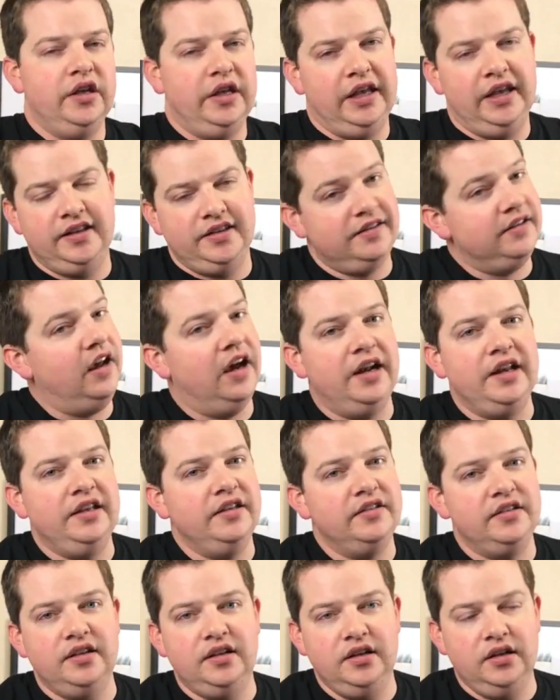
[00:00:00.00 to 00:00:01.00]
It's not
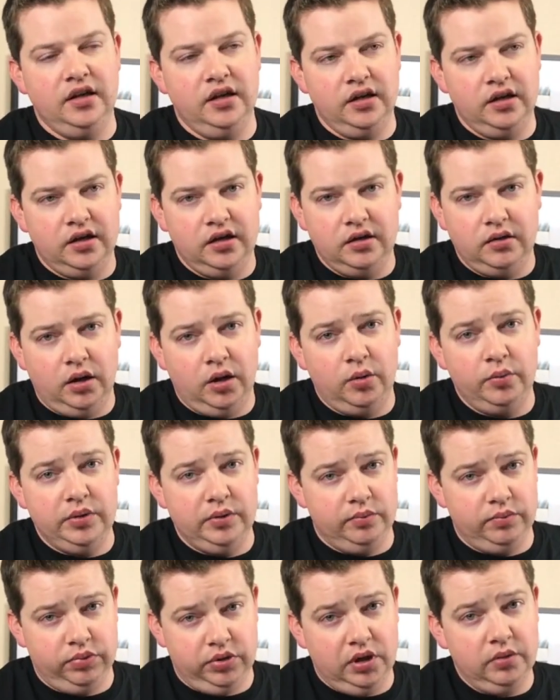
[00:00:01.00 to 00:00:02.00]
easy. I'll
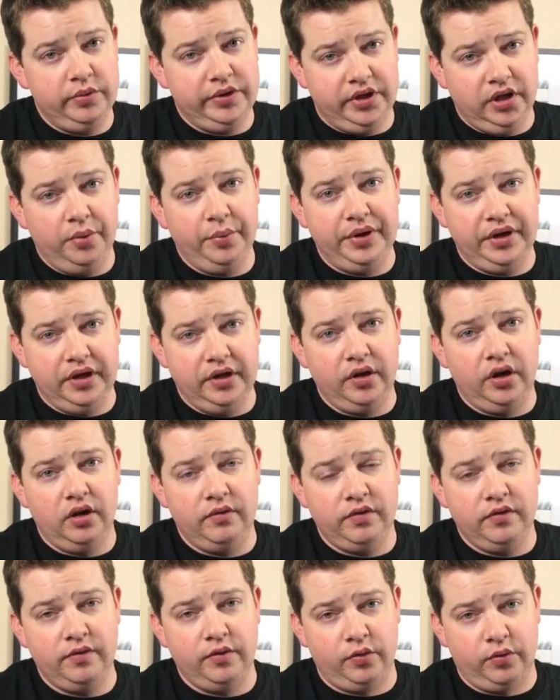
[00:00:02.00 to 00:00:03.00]
be probably coming in
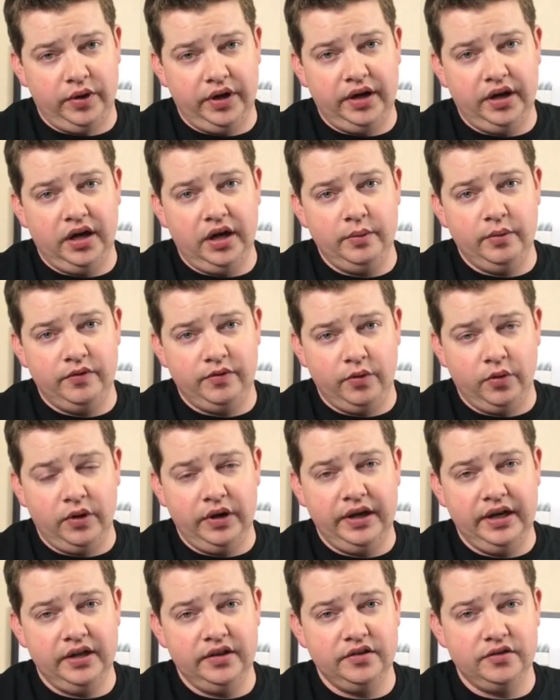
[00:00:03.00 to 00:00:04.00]
off of a red eye
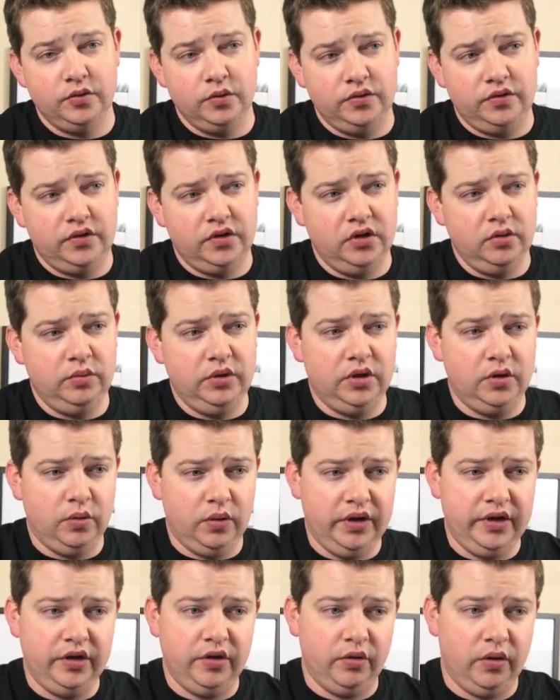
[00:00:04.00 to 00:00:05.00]
beforehand, so it's going to be
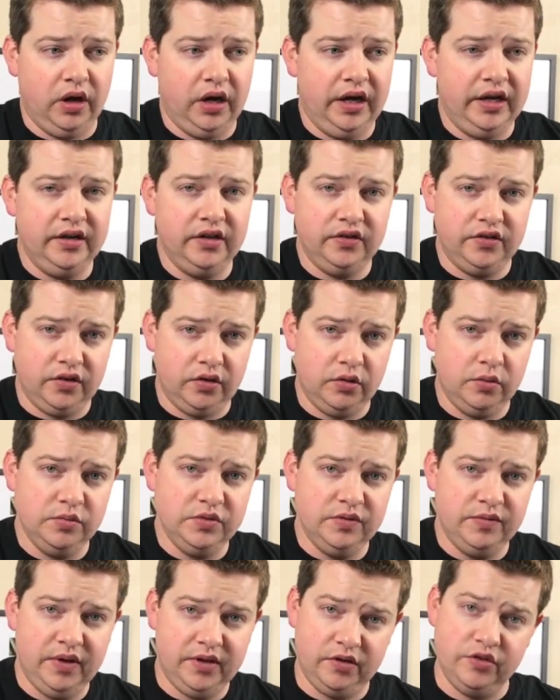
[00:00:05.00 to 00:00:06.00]
quite a grind in
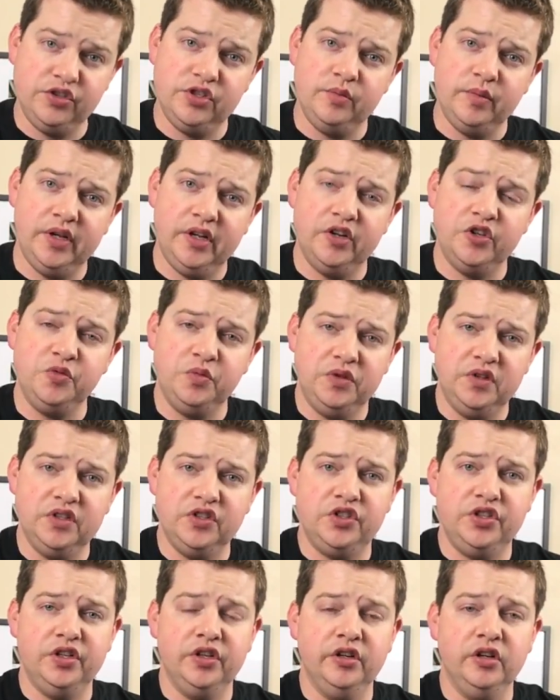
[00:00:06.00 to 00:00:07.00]
terms of energy management
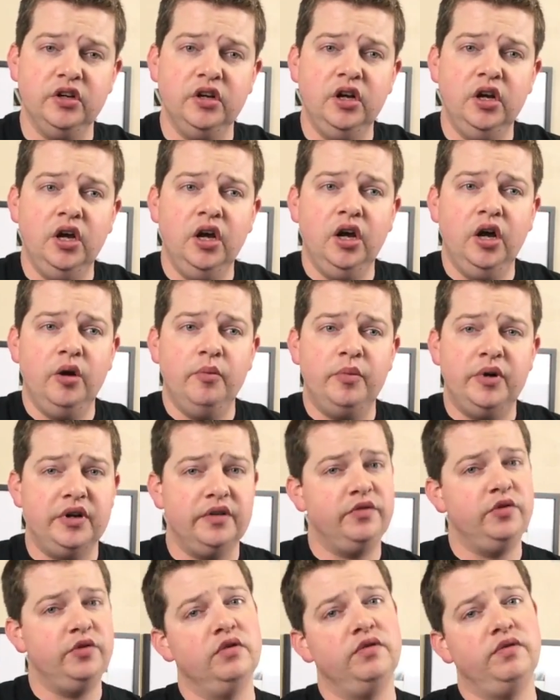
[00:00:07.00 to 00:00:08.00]
this year. But
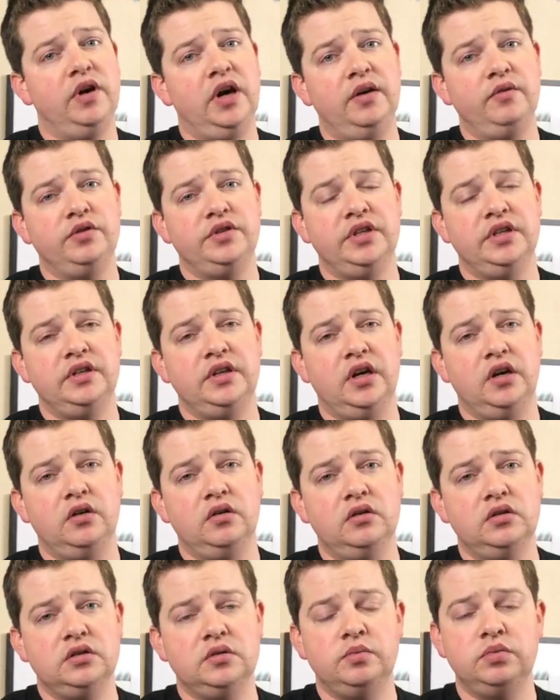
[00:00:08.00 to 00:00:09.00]
have $5 or
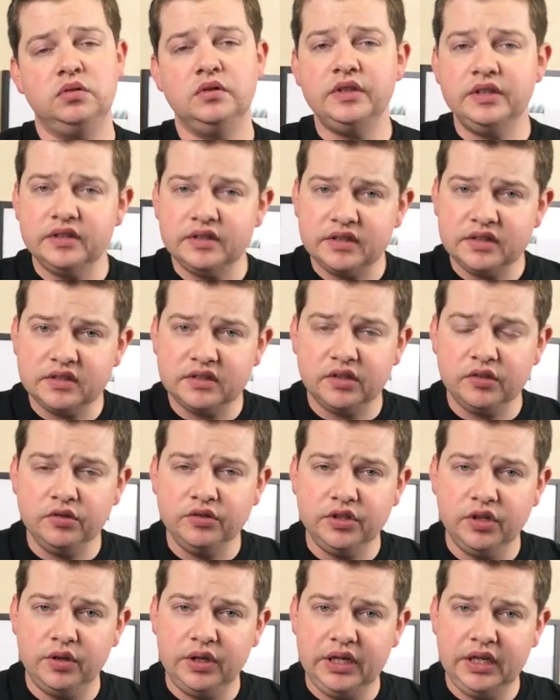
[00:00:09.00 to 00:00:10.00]
$10, please consider
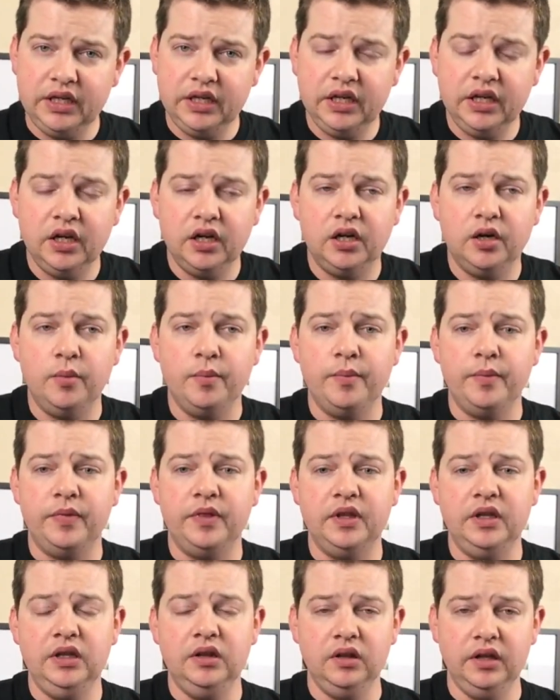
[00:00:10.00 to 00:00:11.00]
donating.
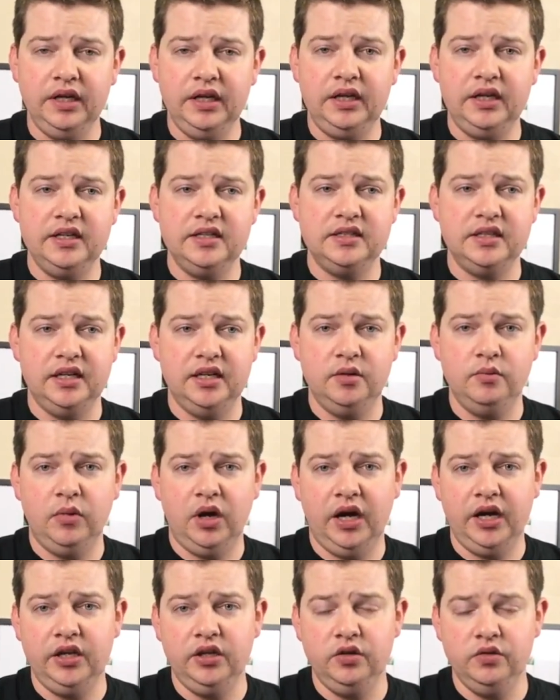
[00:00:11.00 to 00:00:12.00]
The link is in
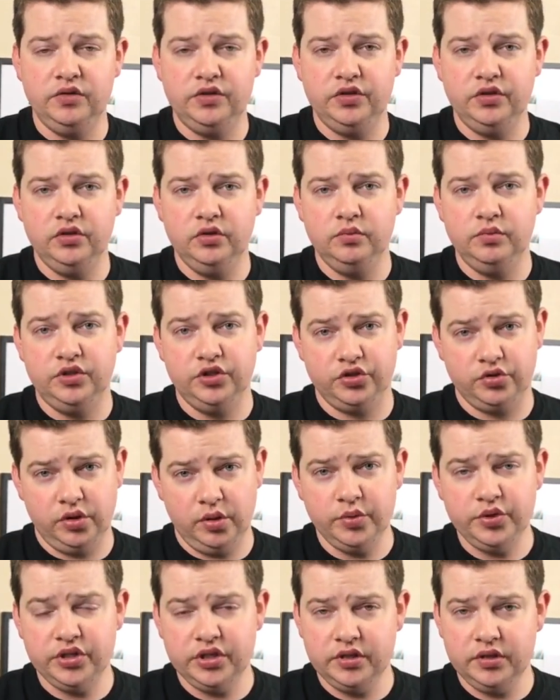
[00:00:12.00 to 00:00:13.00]
my YouTube
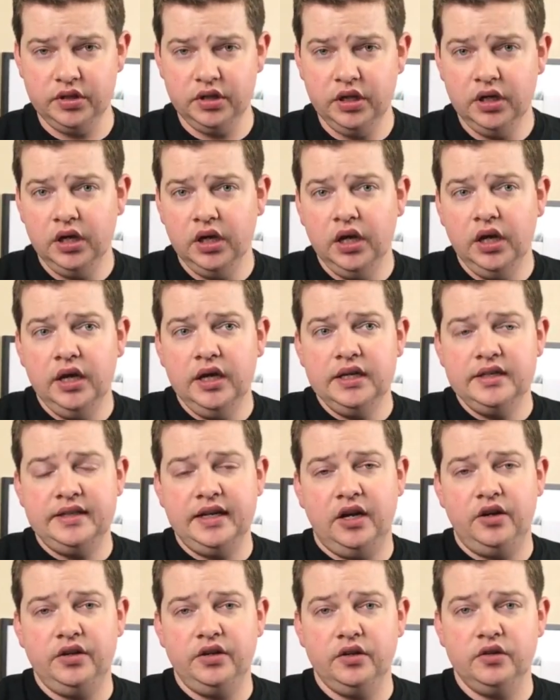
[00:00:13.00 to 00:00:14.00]
description
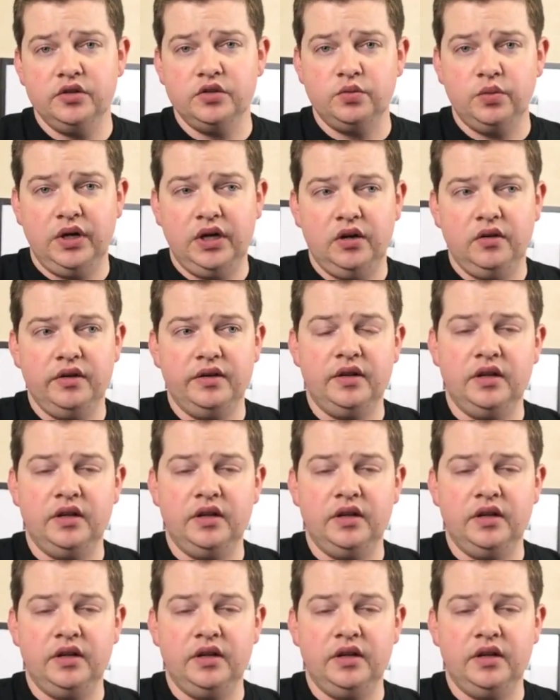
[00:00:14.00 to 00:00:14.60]
down here as well.